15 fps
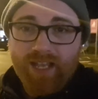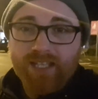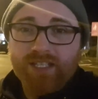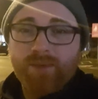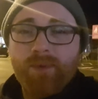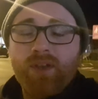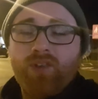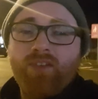
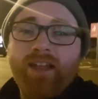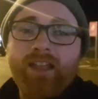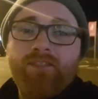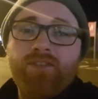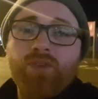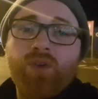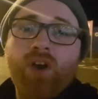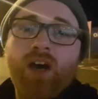So it'd be great if
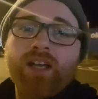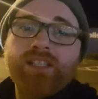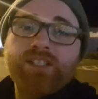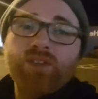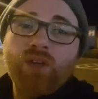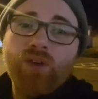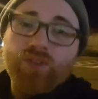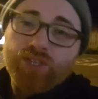you guys
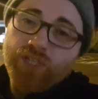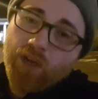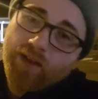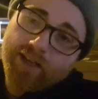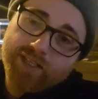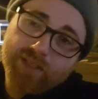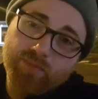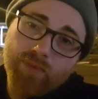can go and show
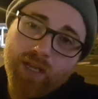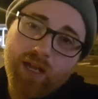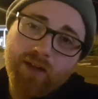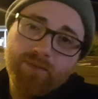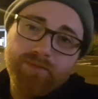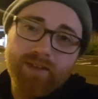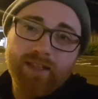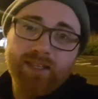out some
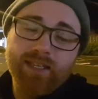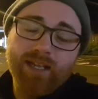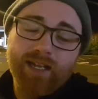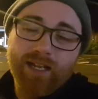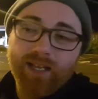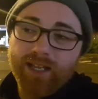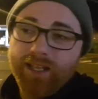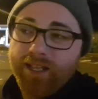love
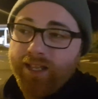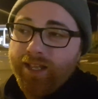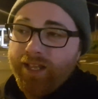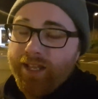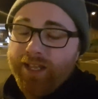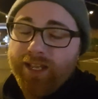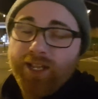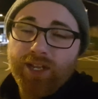and
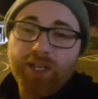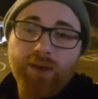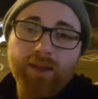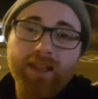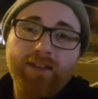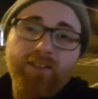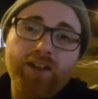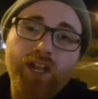you know,
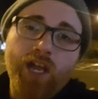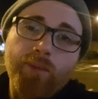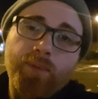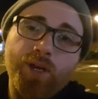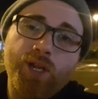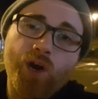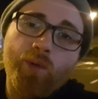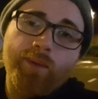and give it a
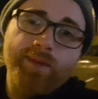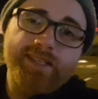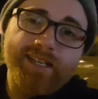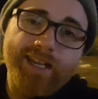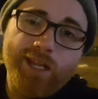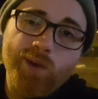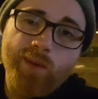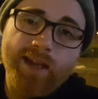couple of comments
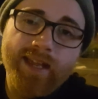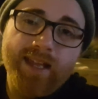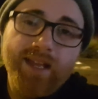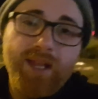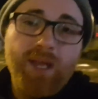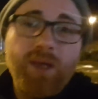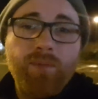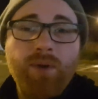anyway.
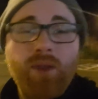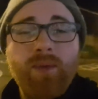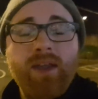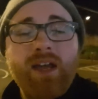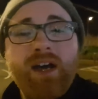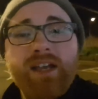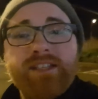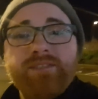But anyway,
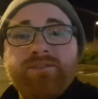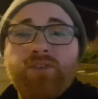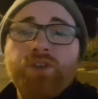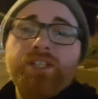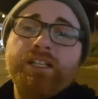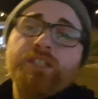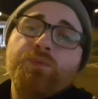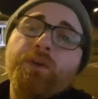guys,
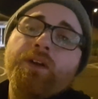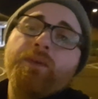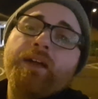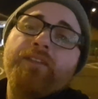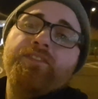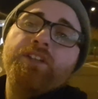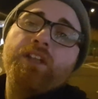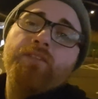unfortunately it's where I'm gonna
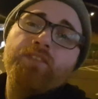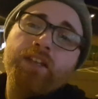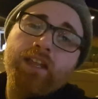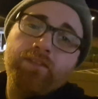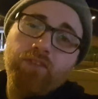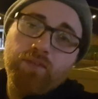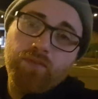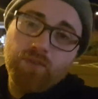have to love and
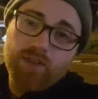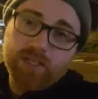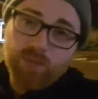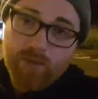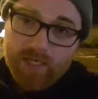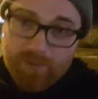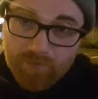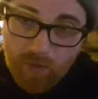leave you for this
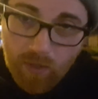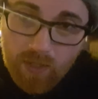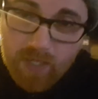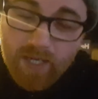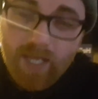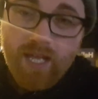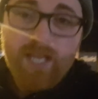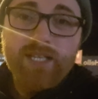week's vlog.
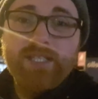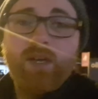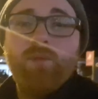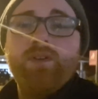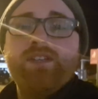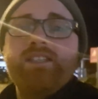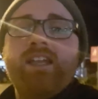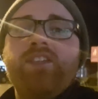So I
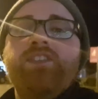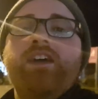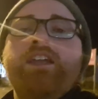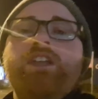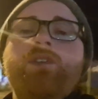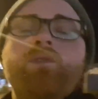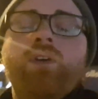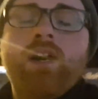want to say
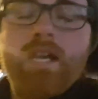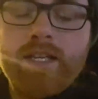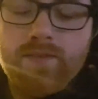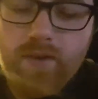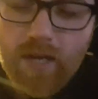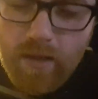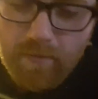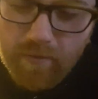thank you guys
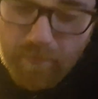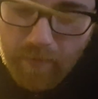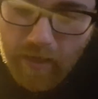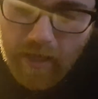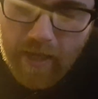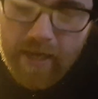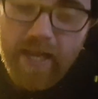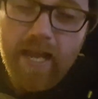for coming
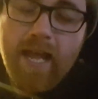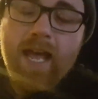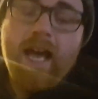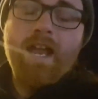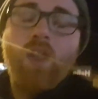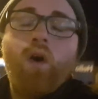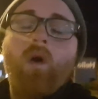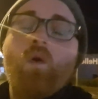by,
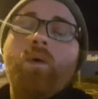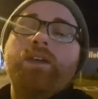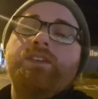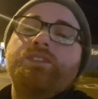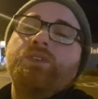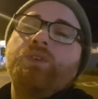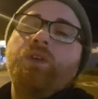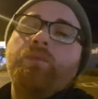and always
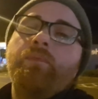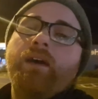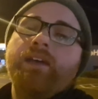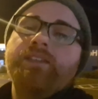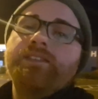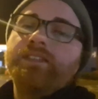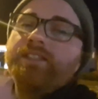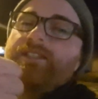do your
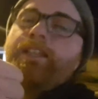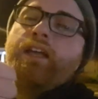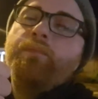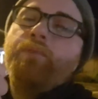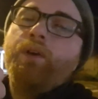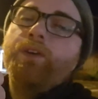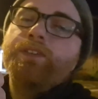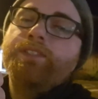best to stay
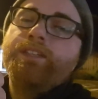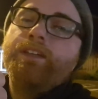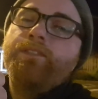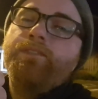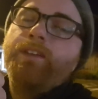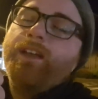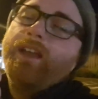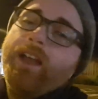
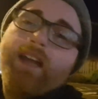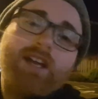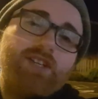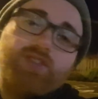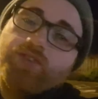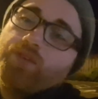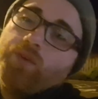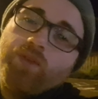positive and
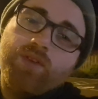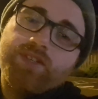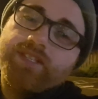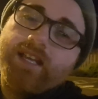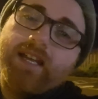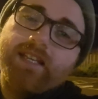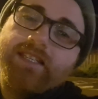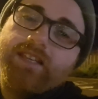screw all those
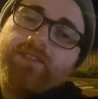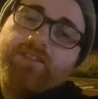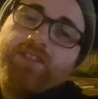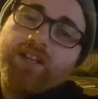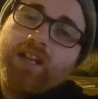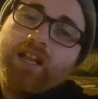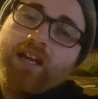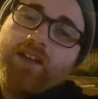negatives in
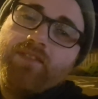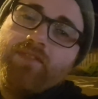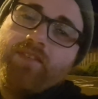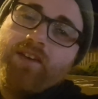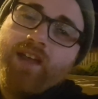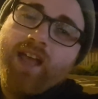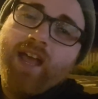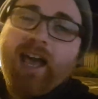your life,
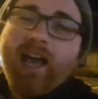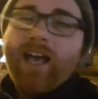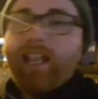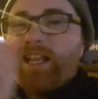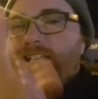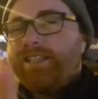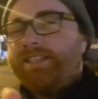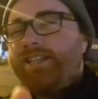
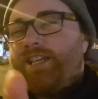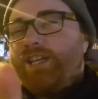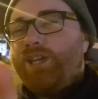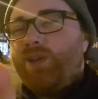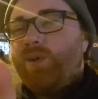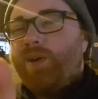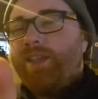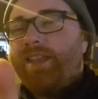and I'll see
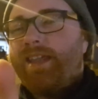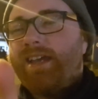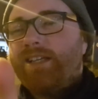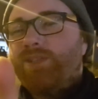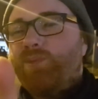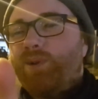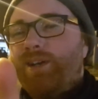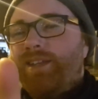you on the
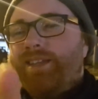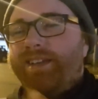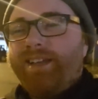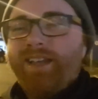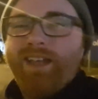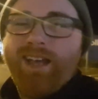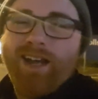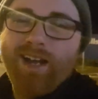next one.
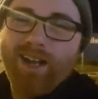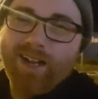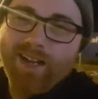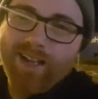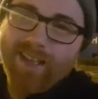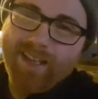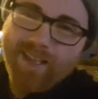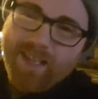All
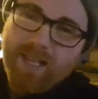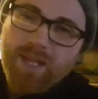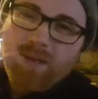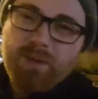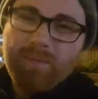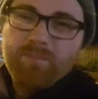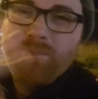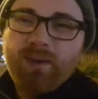right,
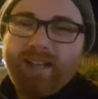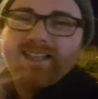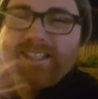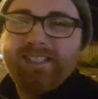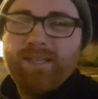bye.